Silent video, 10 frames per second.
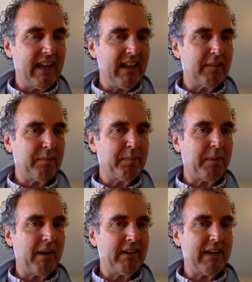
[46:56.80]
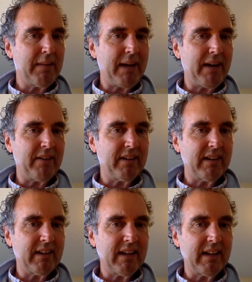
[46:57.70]
it's partly about
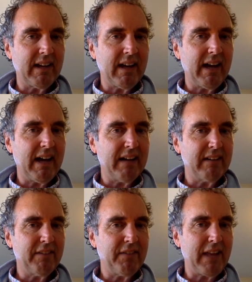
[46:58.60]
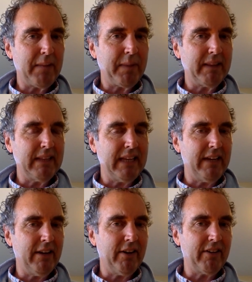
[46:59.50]
uh, developing
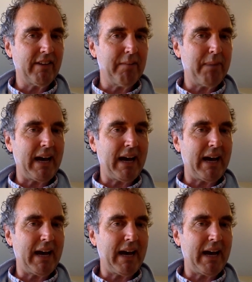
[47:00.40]
leaders in